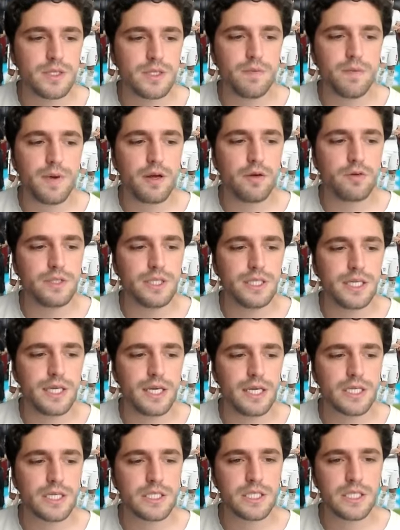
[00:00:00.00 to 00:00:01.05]
the penalty
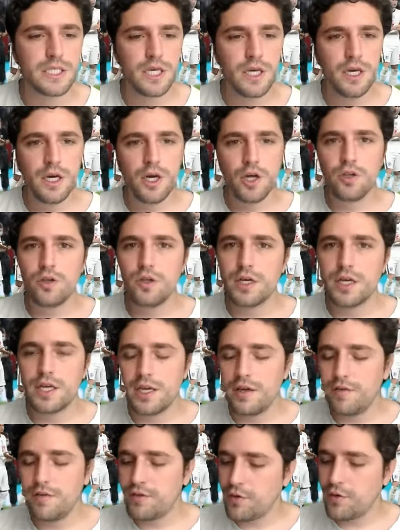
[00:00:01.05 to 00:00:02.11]
kicks. Look,
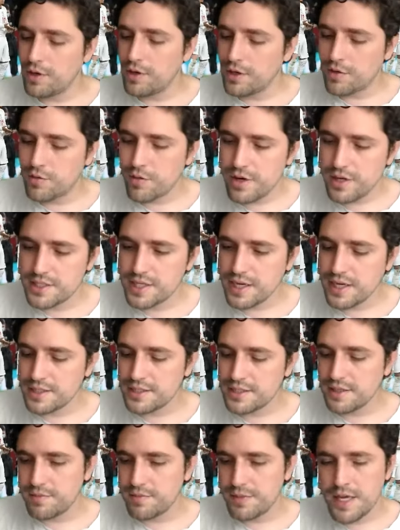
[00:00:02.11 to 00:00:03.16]
if you want to criticize
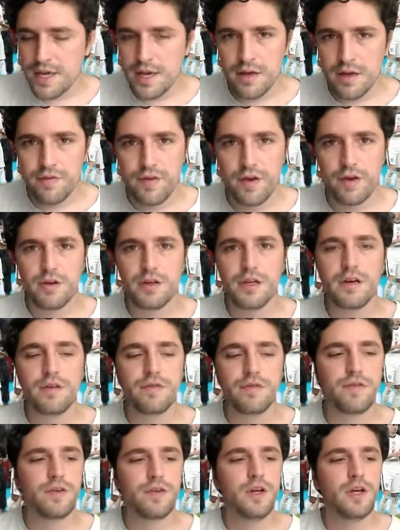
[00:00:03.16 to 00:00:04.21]
them, yeah, fair
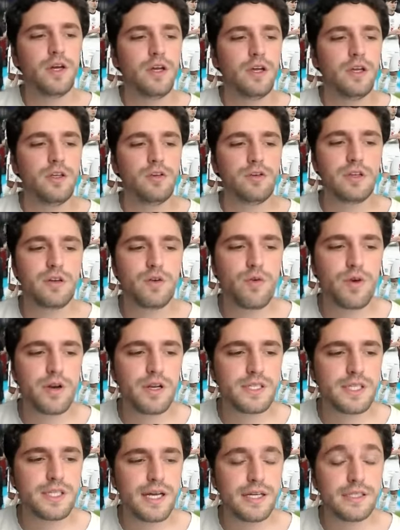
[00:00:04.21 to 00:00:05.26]
enough. You can
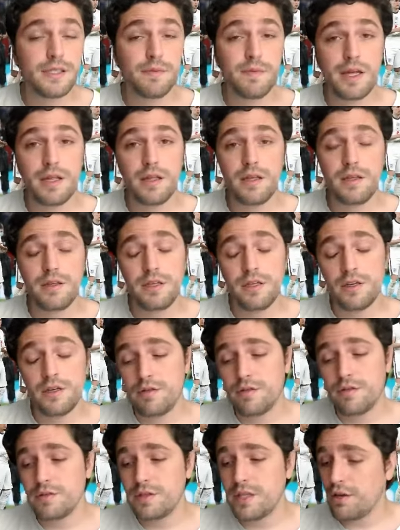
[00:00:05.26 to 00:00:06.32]
criticize them.
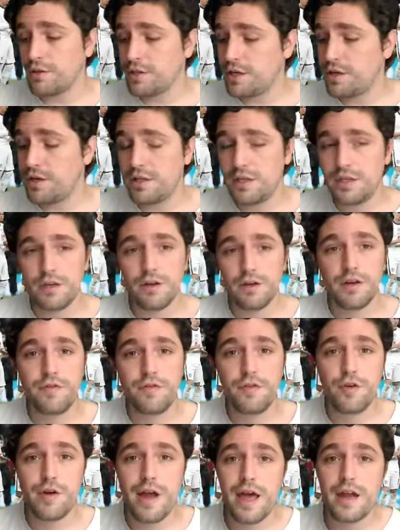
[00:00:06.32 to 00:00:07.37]
Now if
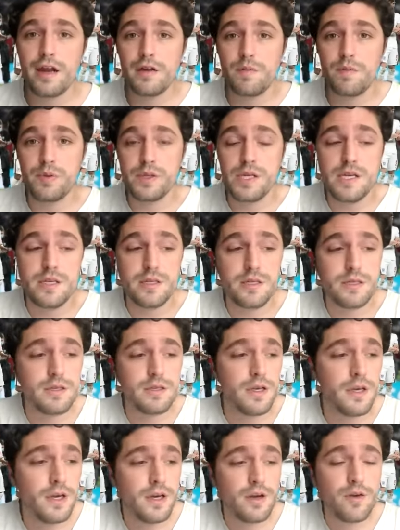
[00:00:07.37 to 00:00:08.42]
you're at it, please
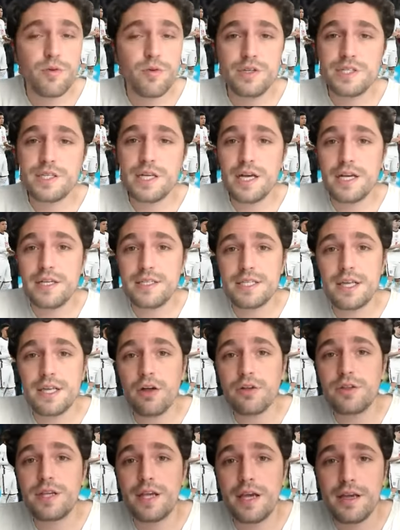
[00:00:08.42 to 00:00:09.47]
criticize
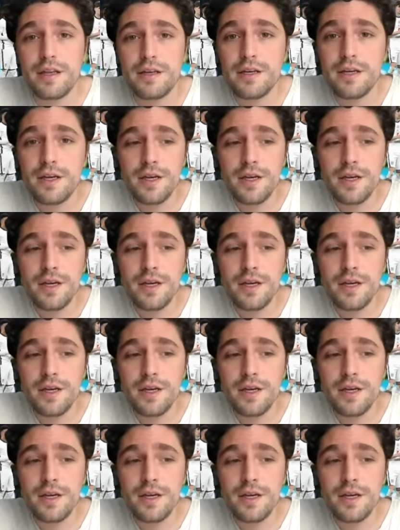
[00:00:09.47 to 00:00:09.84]
Southgate